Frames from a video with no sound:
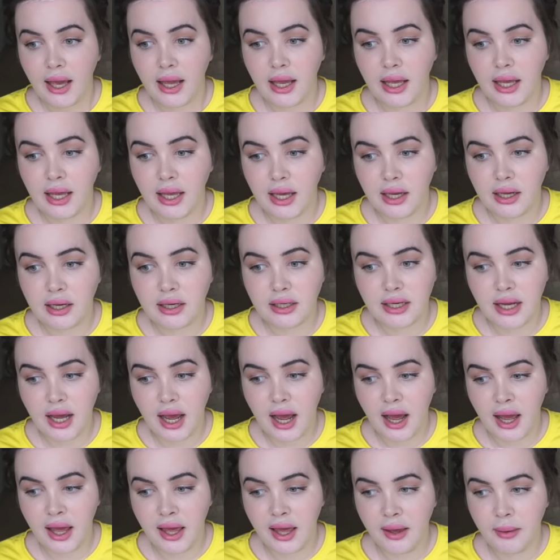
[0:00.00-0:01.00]
and
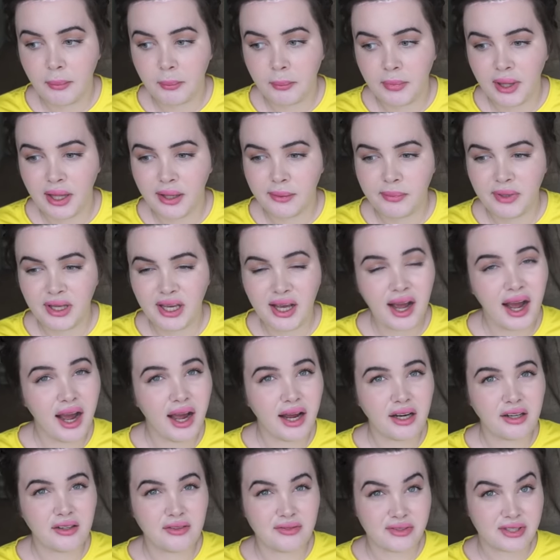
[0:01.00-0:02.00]
it made me
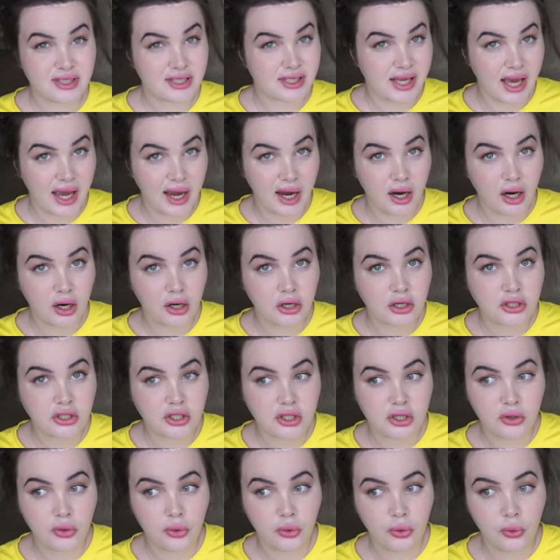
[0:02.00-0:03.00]
kind of scared
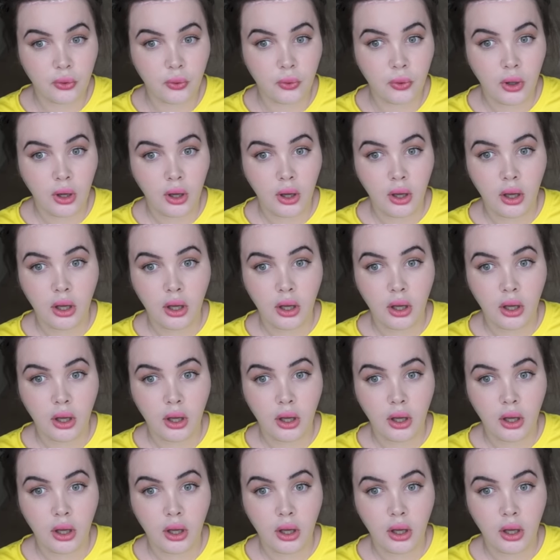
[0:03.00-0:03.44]
to